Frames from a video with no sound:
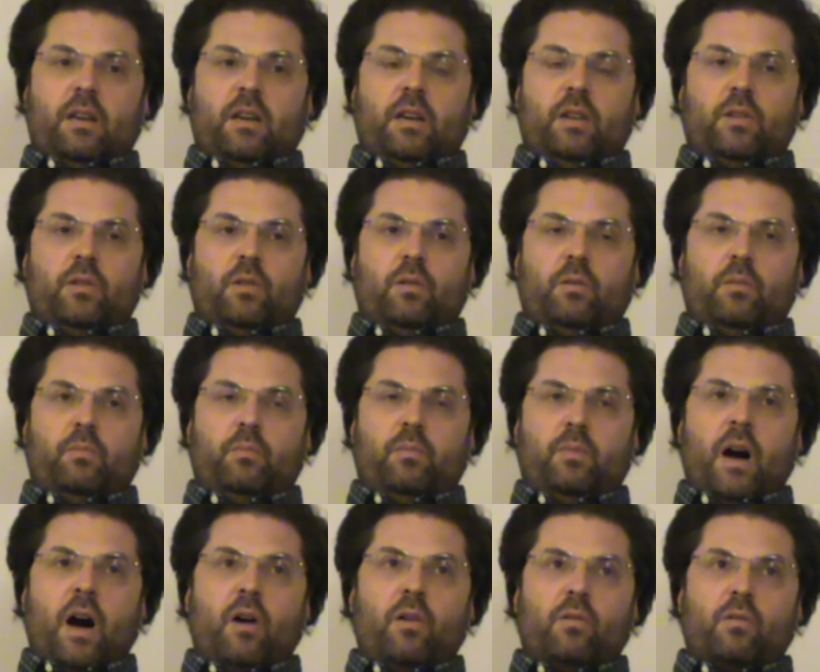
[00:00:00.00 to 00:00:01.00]
You know,
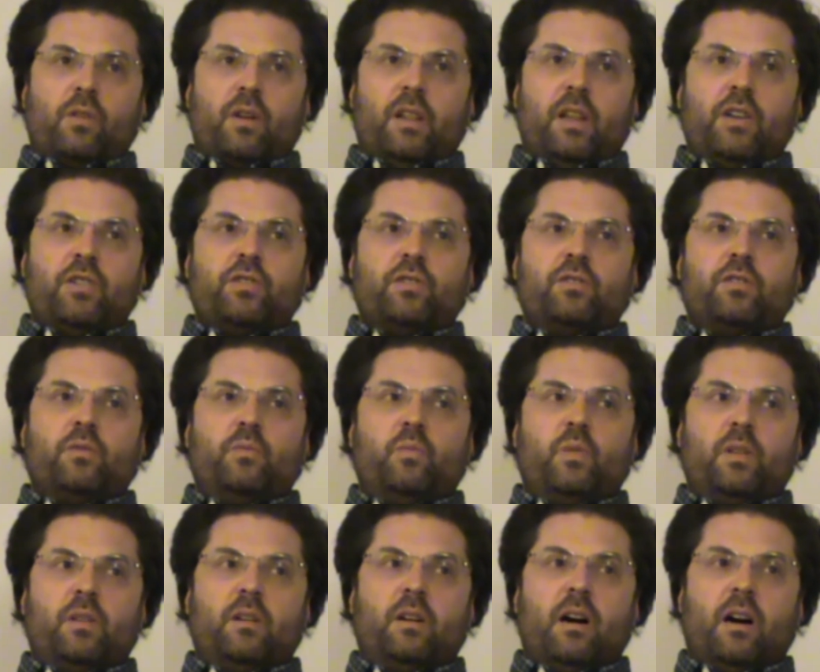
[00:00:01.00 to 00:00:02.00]
our relationship
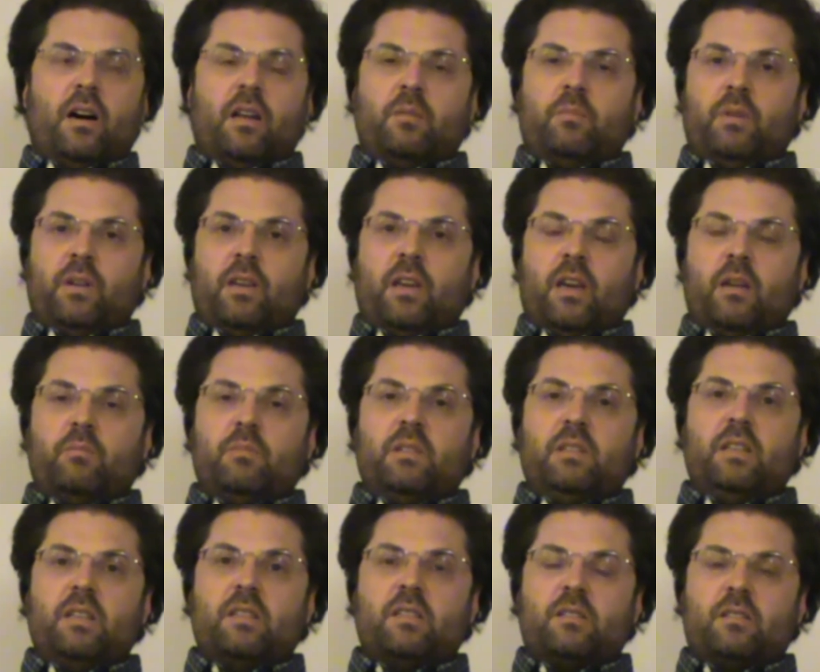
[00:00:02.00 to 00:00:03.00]
with God became
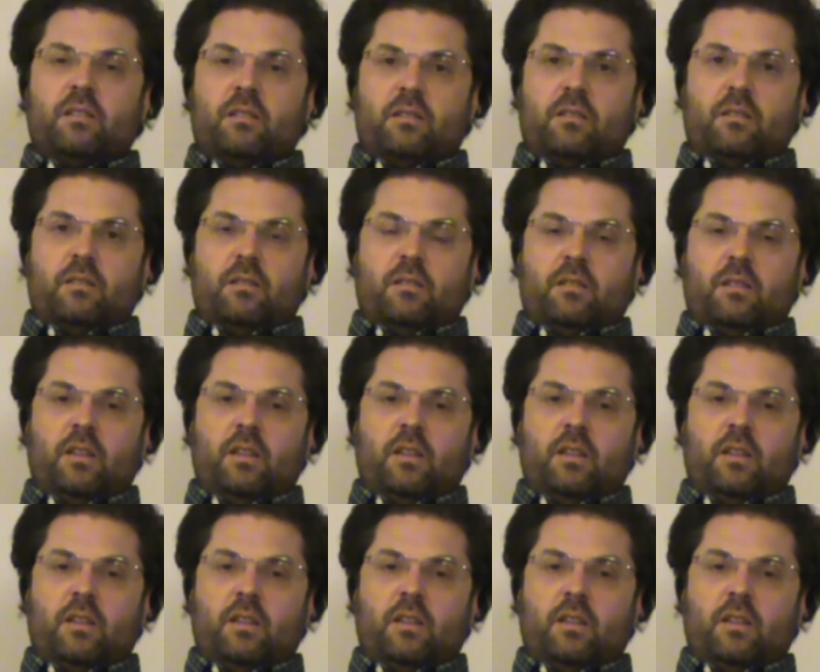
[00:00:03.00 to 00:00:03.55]
distant.